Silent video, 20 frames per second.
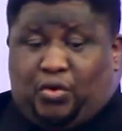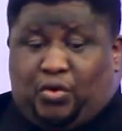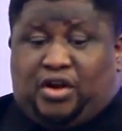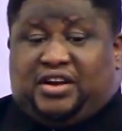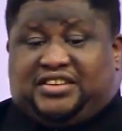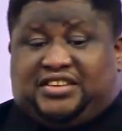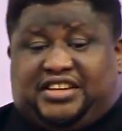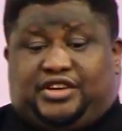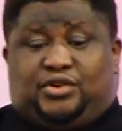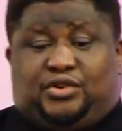what
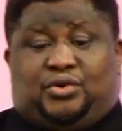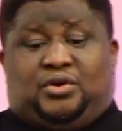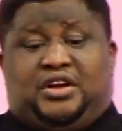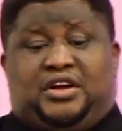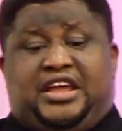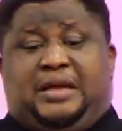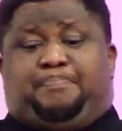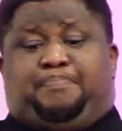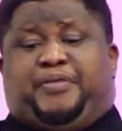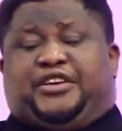does He do?
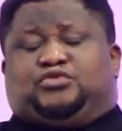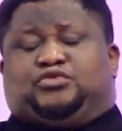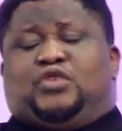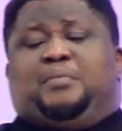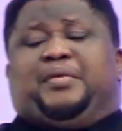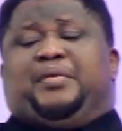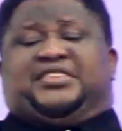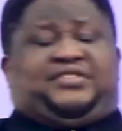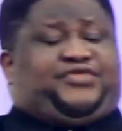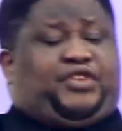He picks one
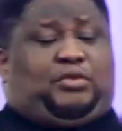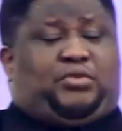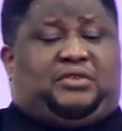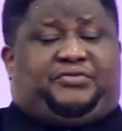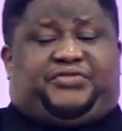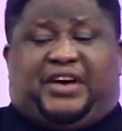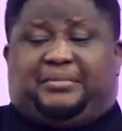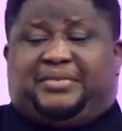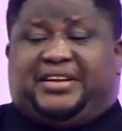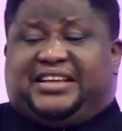person from one
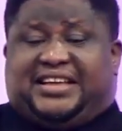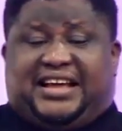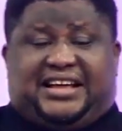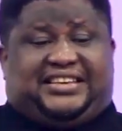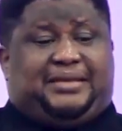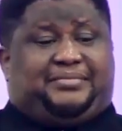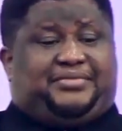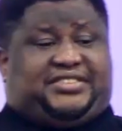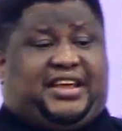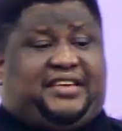family, get
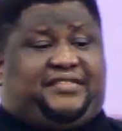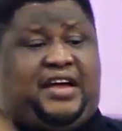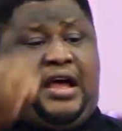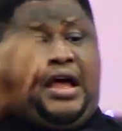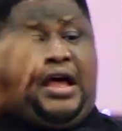them saved,